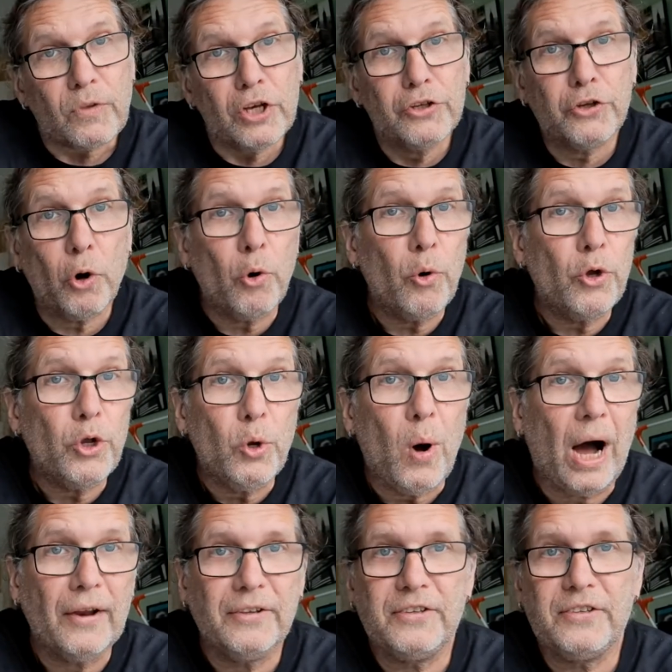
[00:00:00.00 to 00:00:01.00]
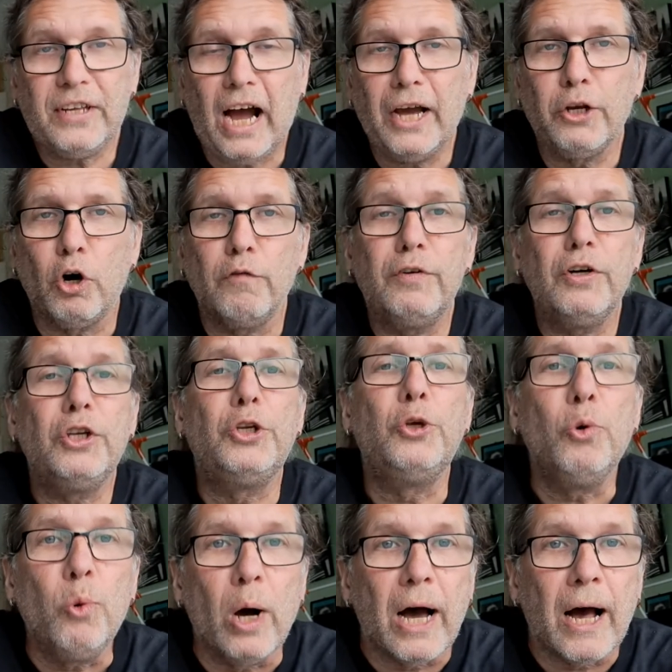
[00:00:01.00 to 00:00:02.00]
So you are the sign of a
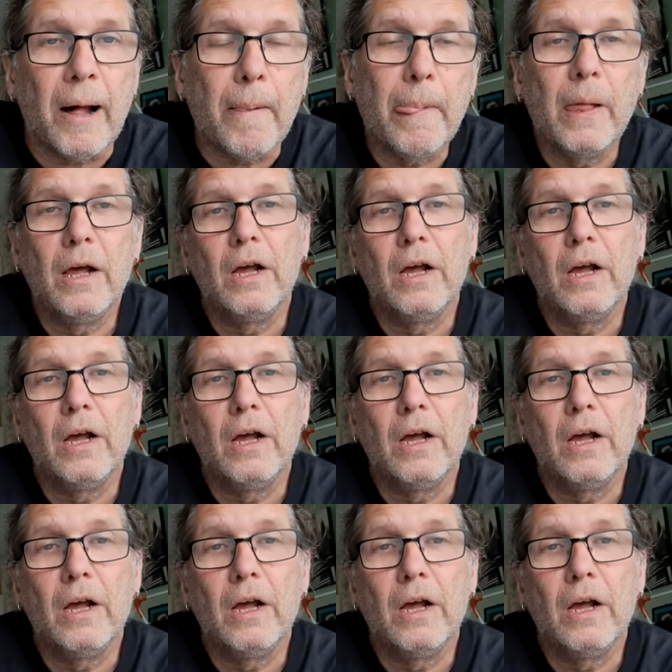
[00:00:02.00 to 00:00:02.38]
doer.